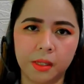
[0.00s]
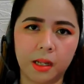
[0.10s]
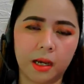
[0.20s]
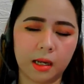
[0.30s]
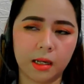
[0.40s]

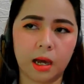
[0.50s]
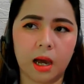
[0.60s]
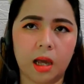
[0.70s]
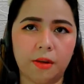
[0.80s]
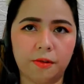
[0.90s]
Like,
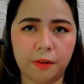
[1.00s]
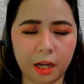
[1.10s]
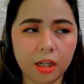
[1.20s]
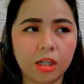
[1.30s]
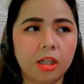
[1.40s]
I
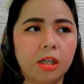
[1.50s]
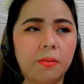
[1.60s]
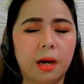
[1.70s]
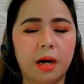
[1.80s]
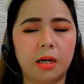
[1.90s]
fangirl
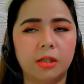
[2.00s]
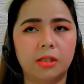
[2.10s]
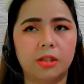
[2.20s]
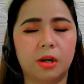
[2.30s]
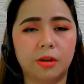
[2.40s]

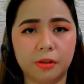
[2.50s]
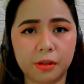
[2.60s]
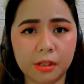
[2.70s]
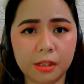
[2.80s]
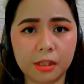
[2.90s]
about
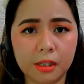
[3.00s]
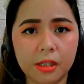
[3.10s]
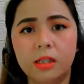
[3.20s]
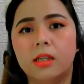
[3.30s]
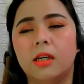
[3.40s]
author,
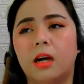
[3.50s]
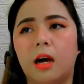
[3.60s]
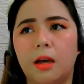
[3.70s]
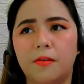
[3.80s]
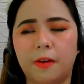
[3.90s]

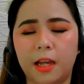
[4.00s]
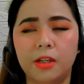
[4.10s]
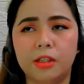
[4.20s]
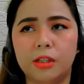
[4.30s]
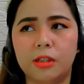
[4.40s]
I
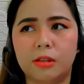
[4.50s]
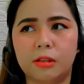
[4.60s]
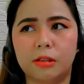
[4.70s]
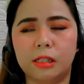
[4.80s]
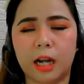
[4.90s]
fangirl
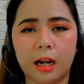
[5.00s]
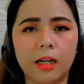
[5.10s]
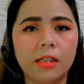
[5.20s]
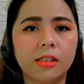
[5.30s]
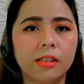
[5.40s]
on
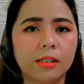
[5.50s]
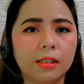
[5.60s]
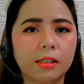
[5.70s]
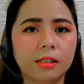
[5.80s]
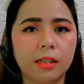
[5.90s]

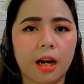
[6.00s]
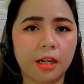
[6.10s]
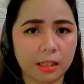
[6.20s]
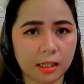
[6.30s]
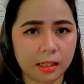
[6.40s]
characters,
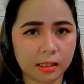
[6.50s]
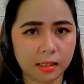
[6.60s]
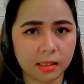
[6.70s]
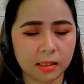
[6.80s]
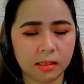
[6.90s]

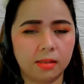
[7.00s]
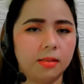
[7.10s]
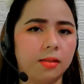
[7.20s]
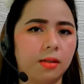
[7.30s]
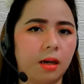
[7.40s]
artists,
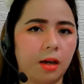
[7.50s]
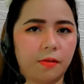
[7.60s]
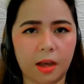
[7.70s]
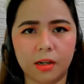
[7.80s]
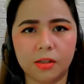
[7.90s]
I
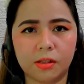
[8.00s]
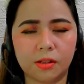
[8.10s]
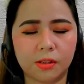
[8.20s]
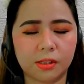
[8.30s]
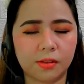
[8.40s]
fangirl
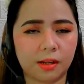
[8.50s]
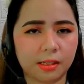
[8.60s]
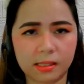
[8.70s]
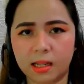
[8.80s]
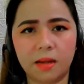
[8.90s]
on
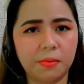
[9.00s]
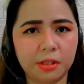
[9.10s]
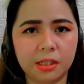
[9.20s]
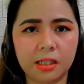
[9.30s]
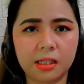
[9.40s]

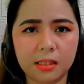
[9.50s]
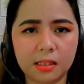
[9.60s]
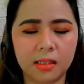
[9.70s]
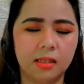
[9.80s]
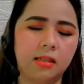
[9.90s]

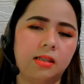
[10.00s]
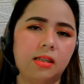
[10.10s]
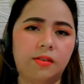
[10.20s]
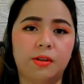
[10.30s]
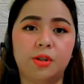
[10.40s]
celebrities,
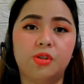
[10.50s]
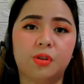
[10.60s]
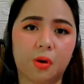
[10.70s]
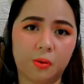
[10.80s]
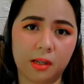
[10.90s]
even on
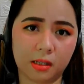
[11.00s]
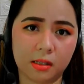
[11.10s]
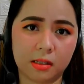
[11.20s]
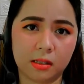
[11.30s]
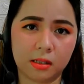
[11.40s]

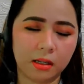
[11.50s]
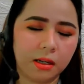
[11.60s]
drawings.